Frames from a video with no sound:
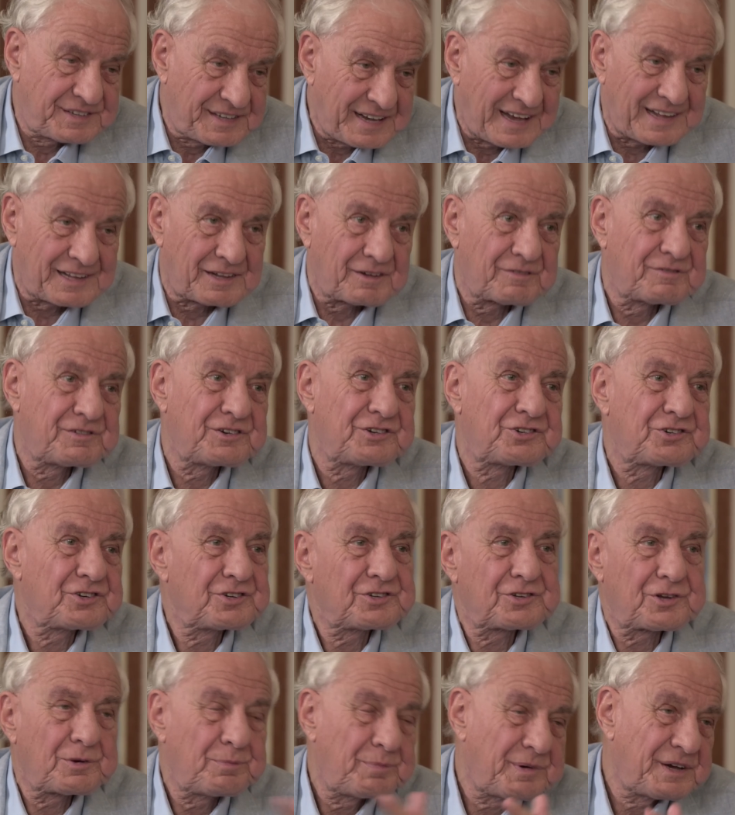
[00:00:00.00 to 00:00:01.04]

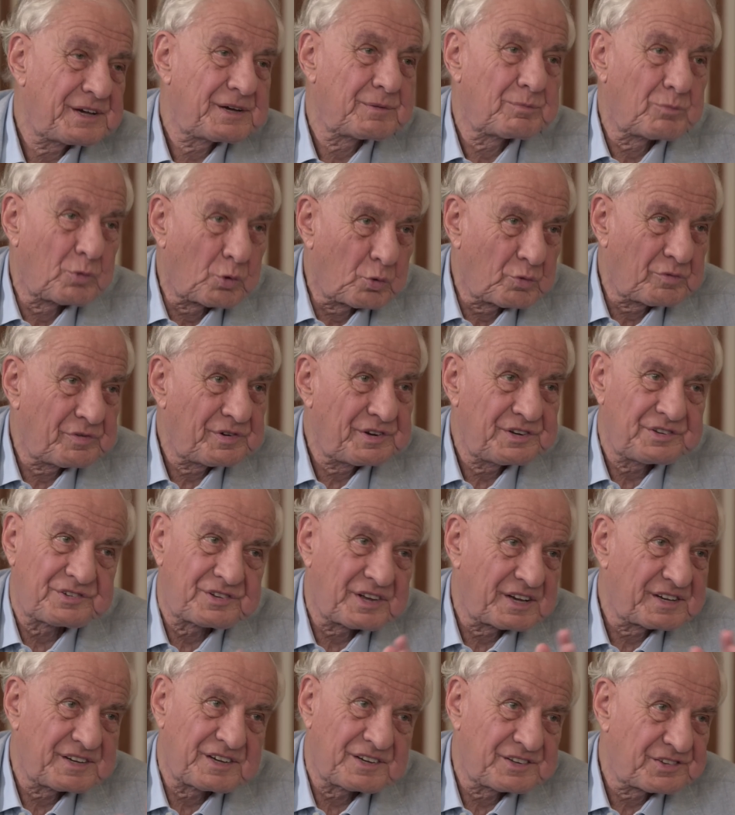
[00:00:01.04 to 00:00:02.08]
television to be in movies.
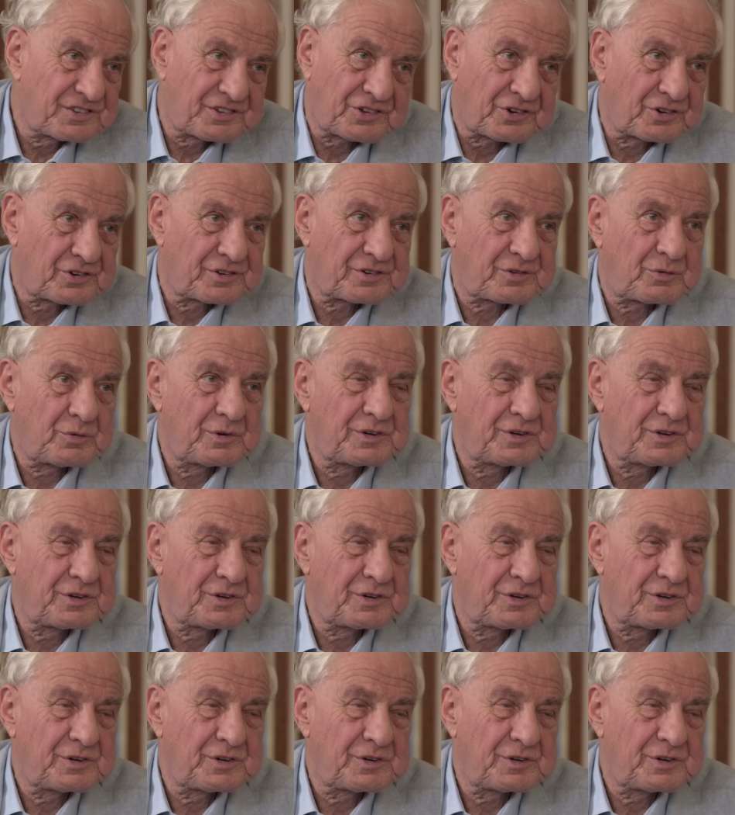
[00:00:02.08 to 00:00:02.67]
They didn't think